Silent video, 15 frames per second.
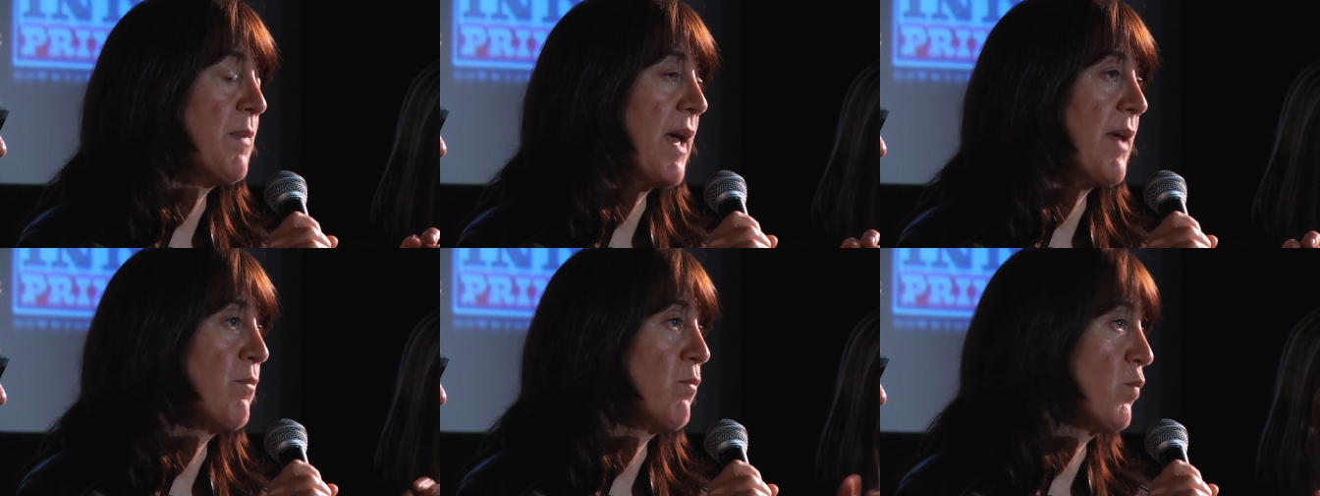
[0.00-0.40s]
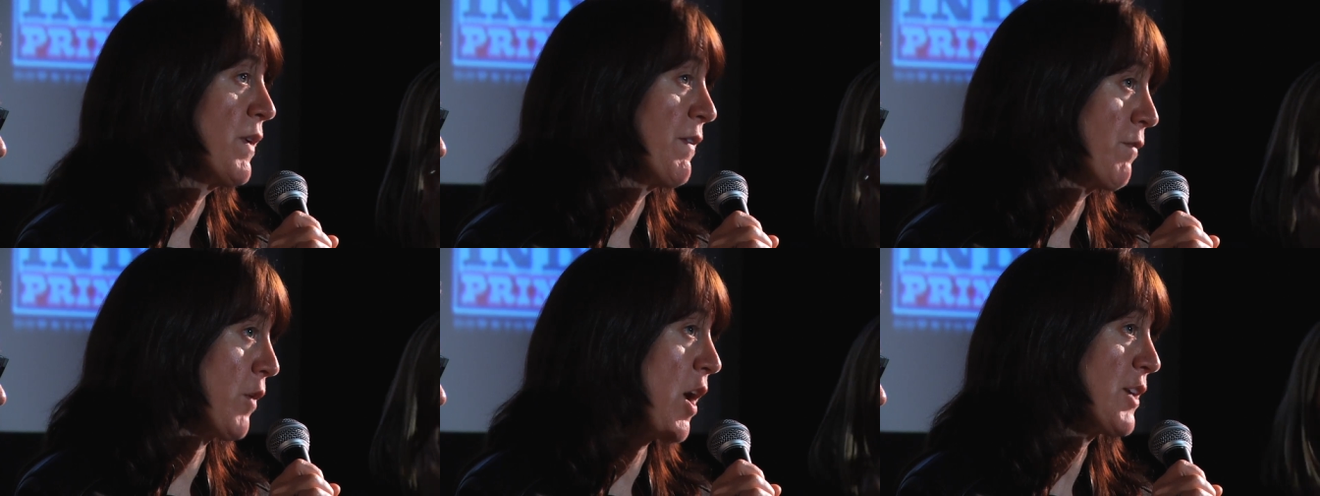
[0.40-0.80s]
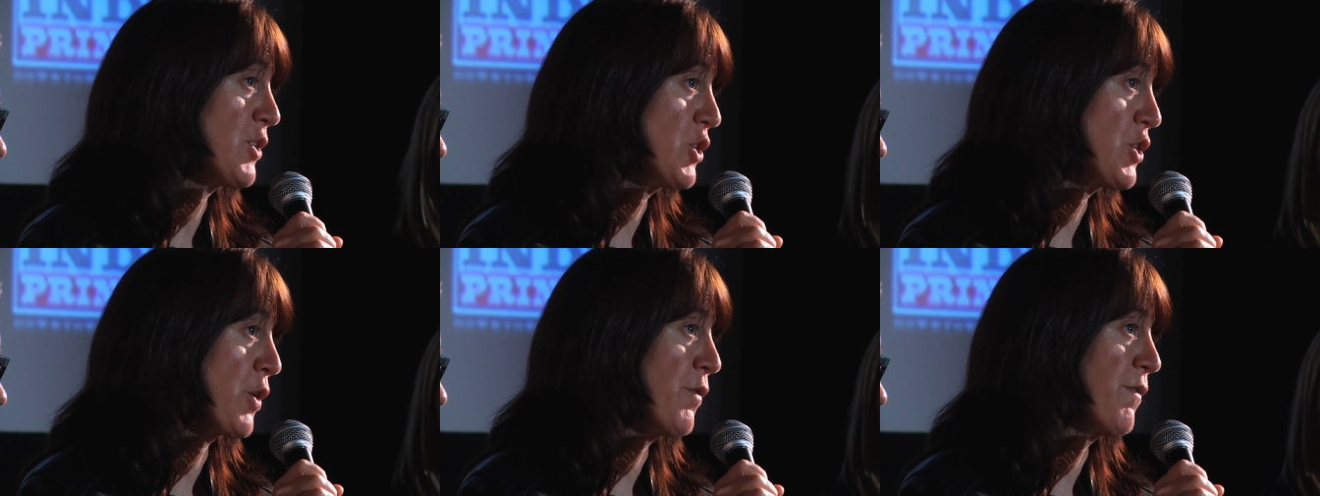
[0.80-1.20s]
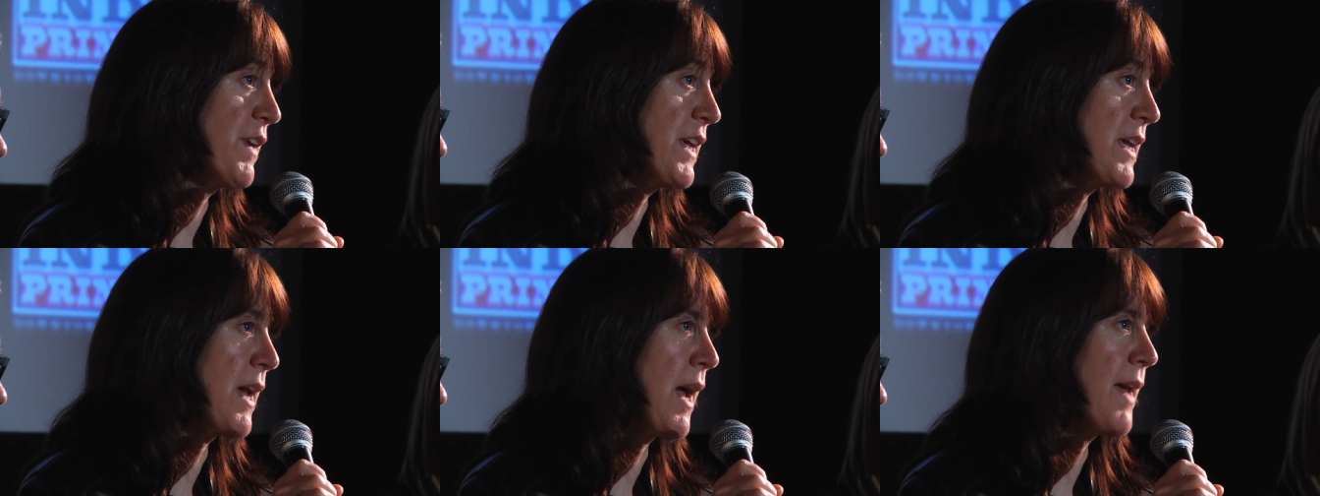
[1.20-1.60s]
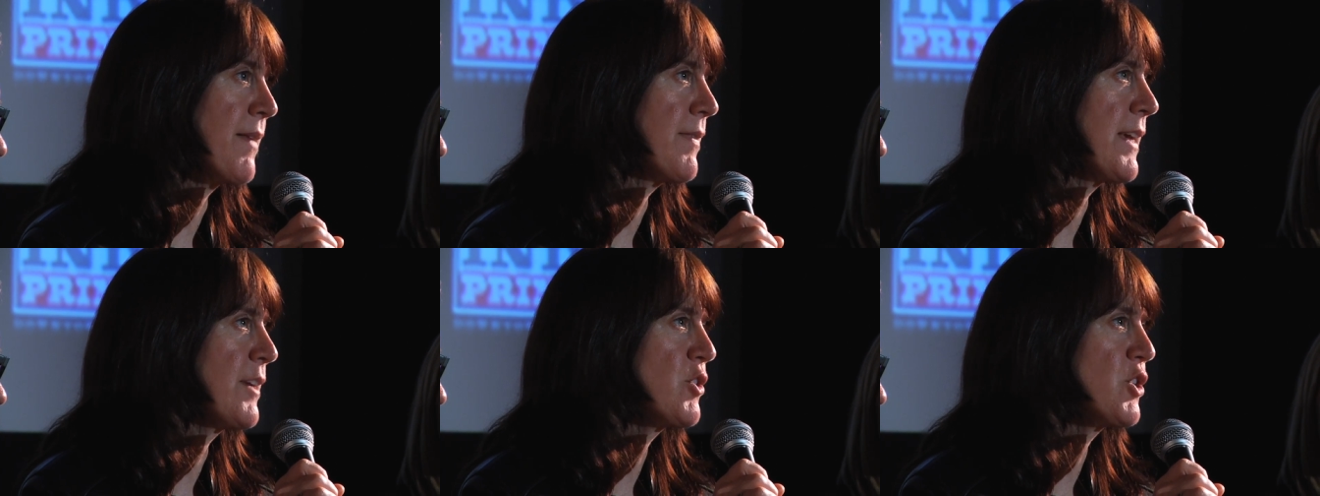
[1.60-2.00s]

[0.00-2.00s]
and we've launched ov i think